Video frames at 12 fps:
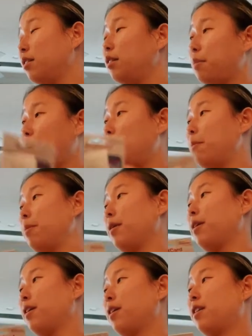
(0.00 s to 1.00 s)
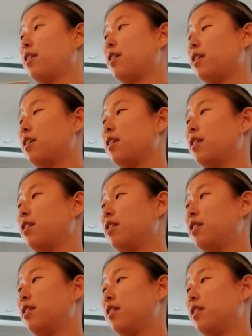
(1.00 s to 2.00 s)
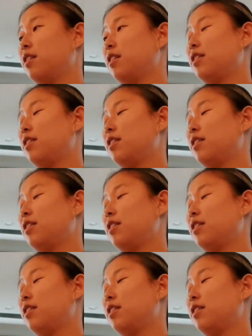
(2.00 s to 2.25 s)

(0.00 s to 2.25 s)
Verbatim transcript: The paper. Oh yeah, tissue paper.